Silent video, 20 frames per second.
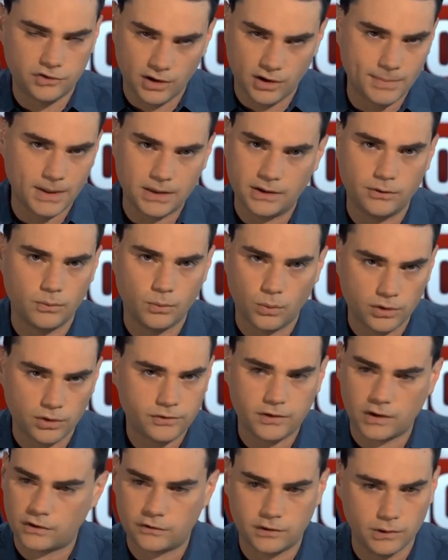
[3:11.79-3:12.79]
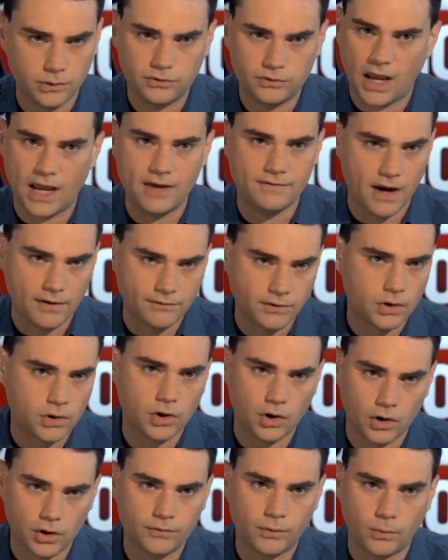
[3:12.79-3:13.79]
legitimately the worst excuse I have
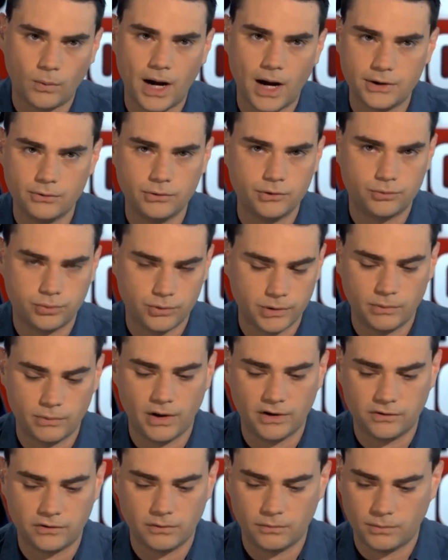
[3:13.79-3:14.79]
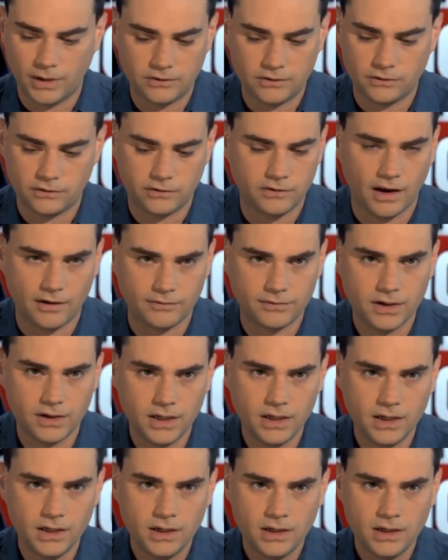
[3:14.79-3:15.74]
ever heard for why you would tweet racist stuff.